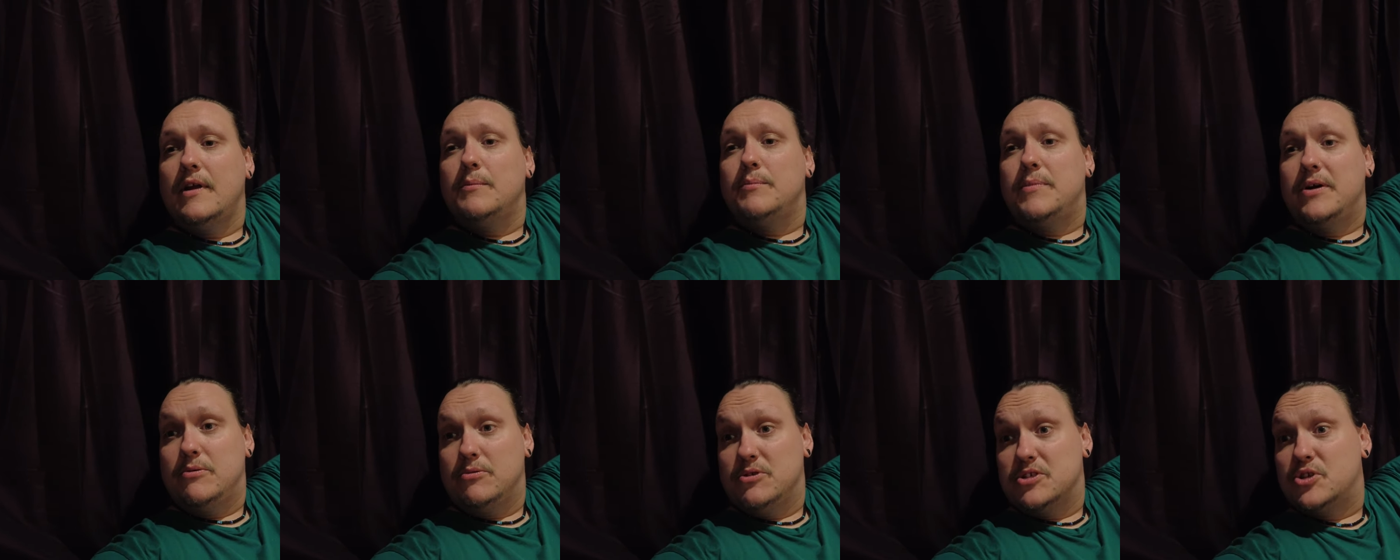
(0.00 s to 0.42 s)

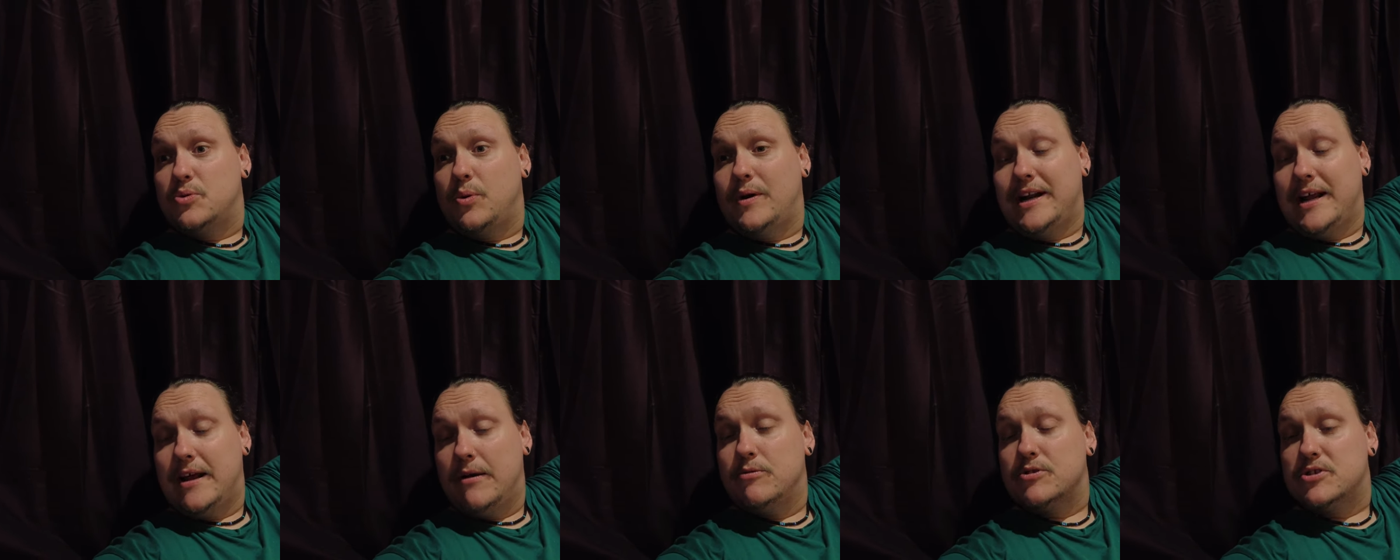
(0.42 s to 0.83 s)
but it was
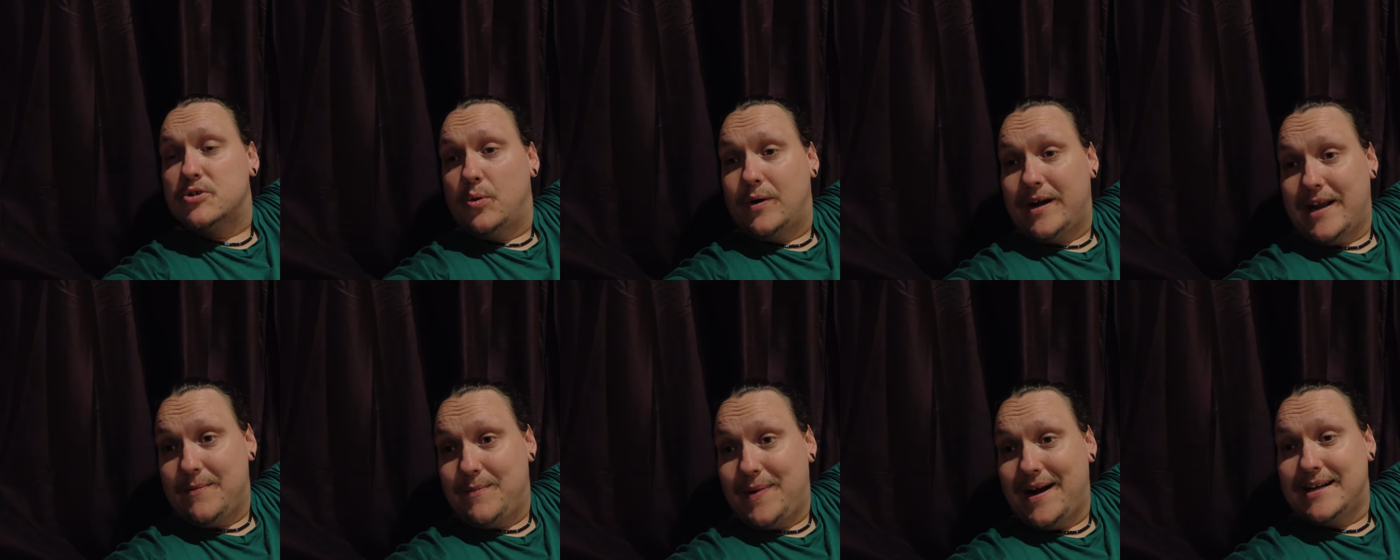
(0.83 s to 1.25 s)
20 then... it was
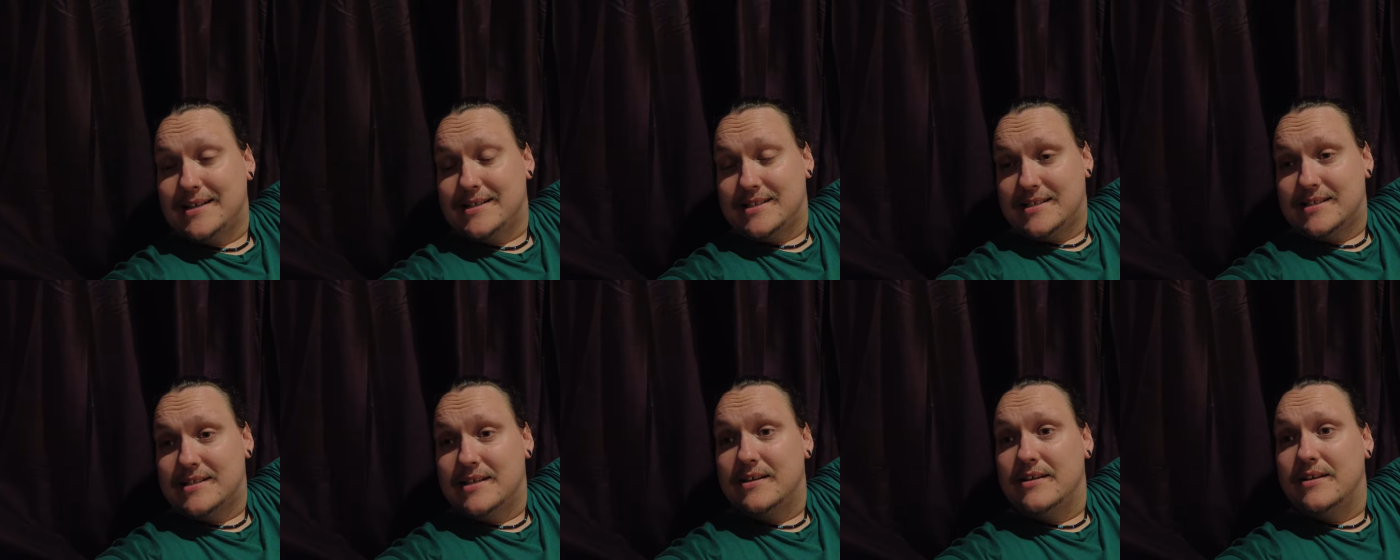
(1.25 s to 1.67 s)
20
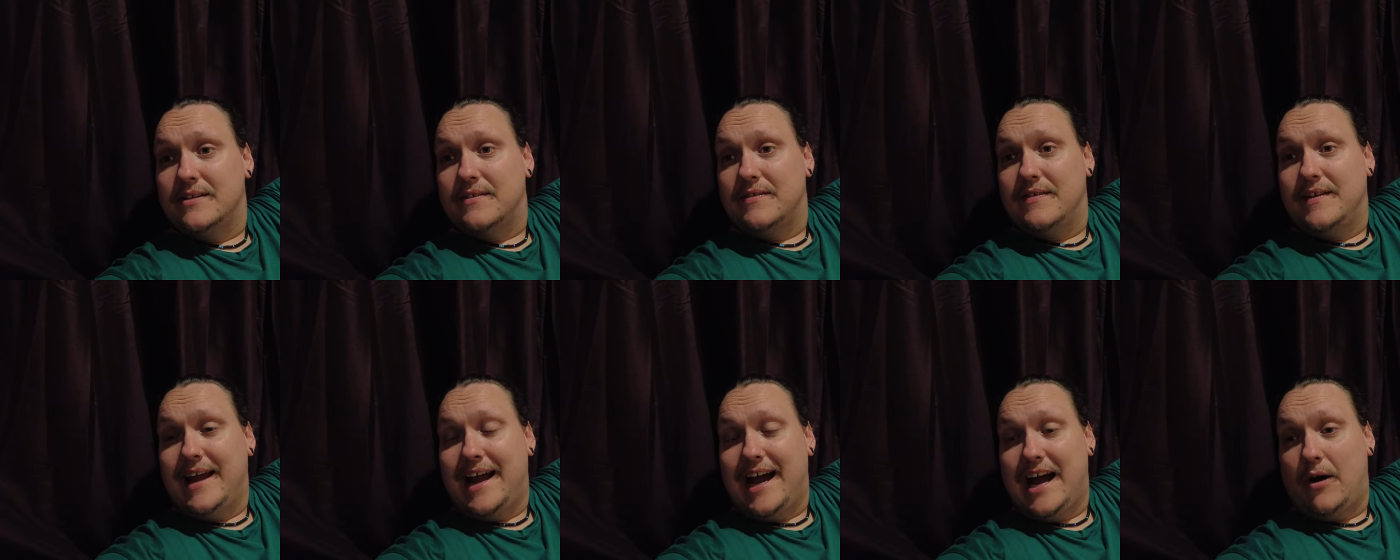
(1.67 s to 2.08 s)
past
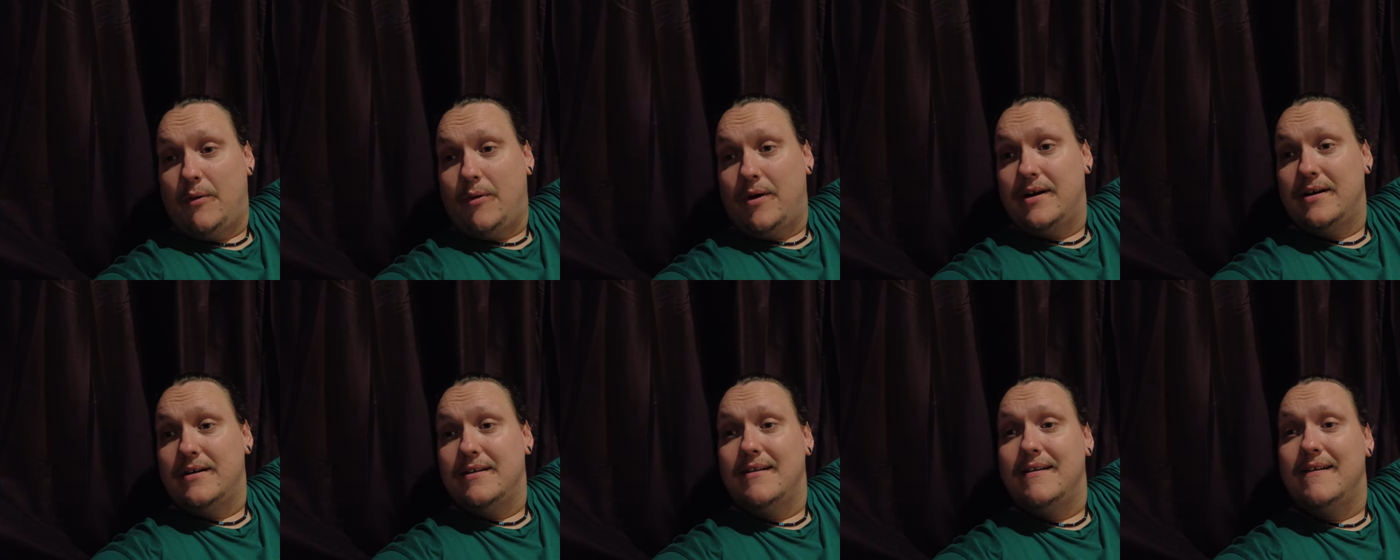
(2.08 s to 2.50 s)
the
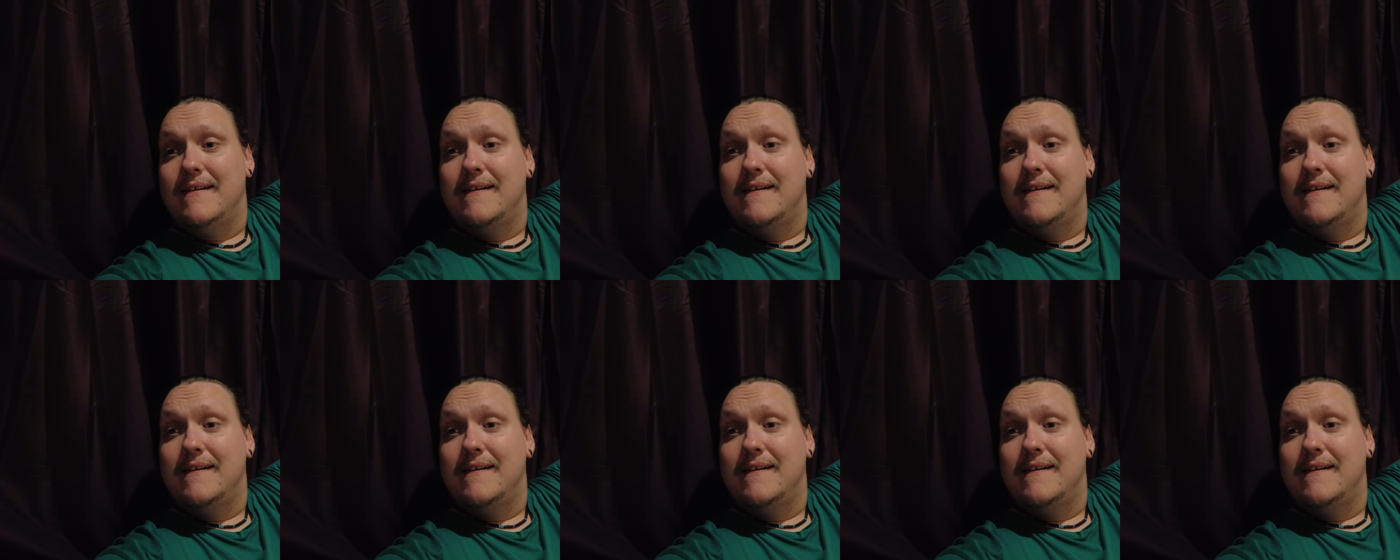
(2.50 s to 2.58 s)
hour.